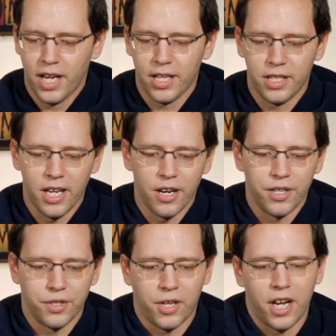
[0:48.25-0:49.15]
and the
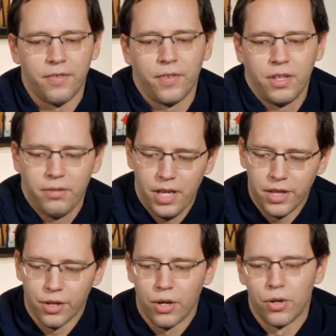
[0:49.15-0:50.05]
areas are kind of
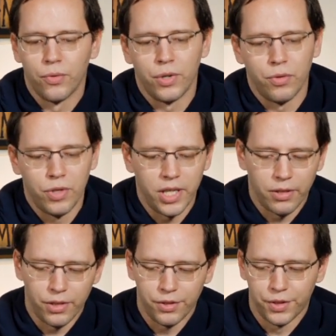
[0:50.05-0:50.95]
in their own unique
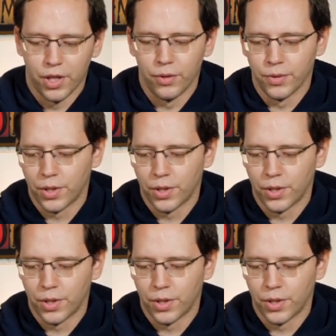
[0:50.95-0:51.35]
little zones.